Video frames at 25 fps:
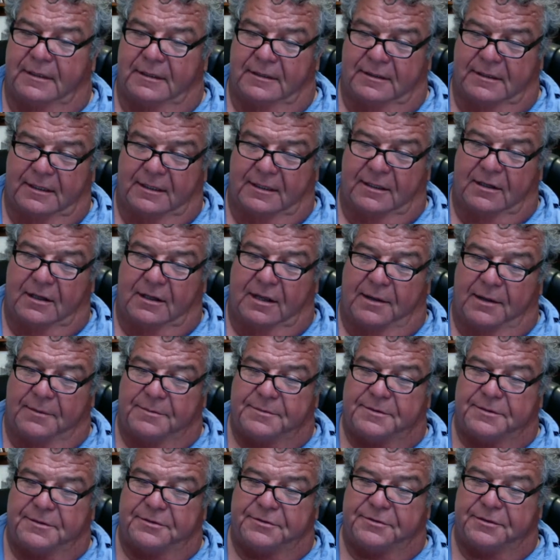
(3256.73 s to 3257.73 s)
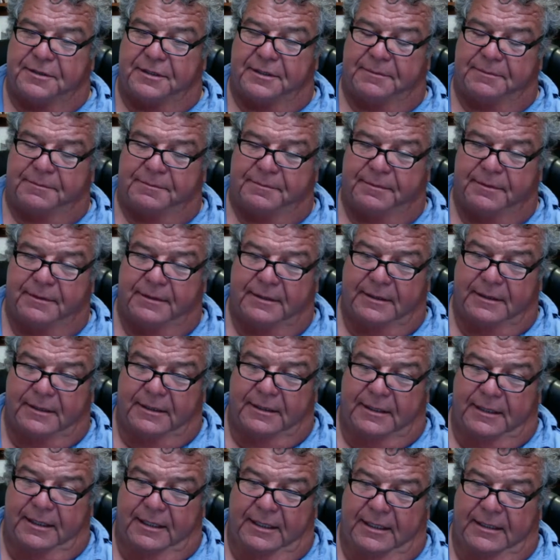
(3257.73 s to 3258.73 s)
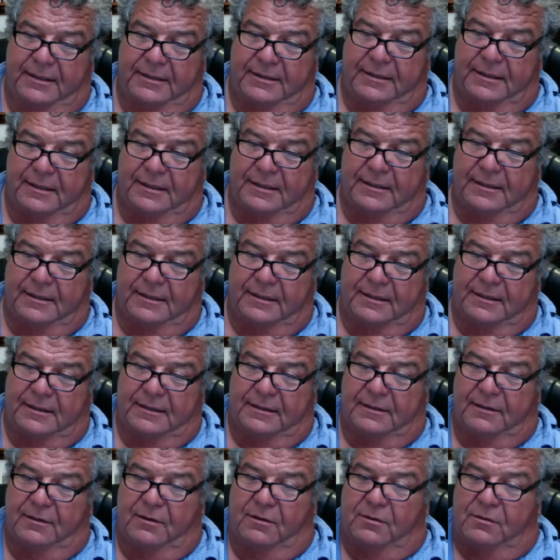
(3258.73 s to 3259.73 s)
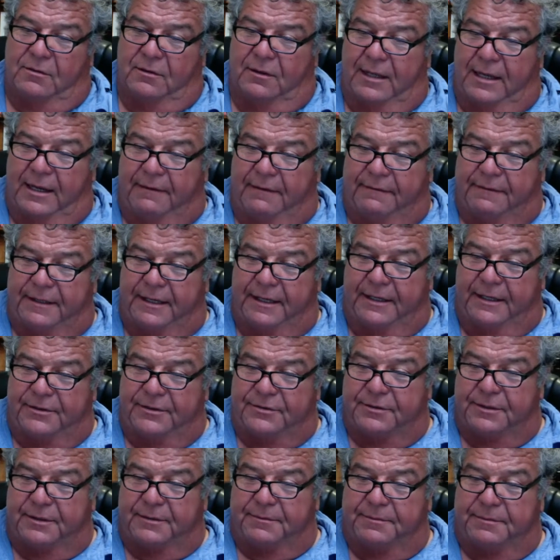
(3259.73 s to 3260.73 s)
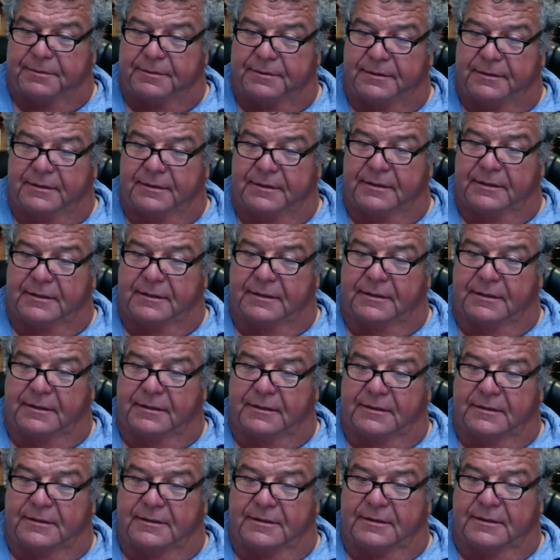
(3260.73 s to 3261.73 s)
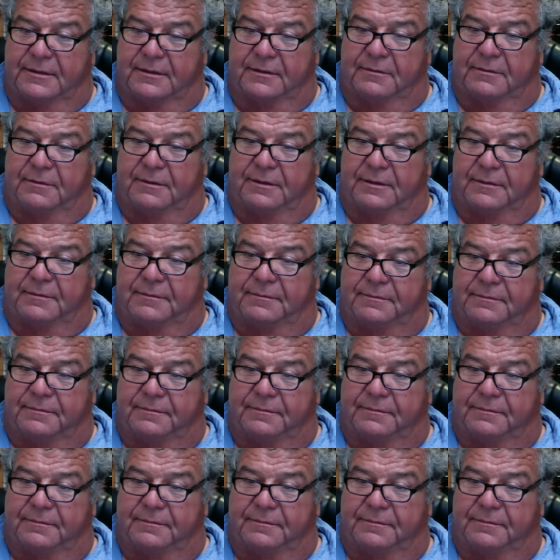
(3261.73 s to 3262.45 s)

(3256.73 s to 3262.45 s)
done a lobster trip, and done a local half day trip. So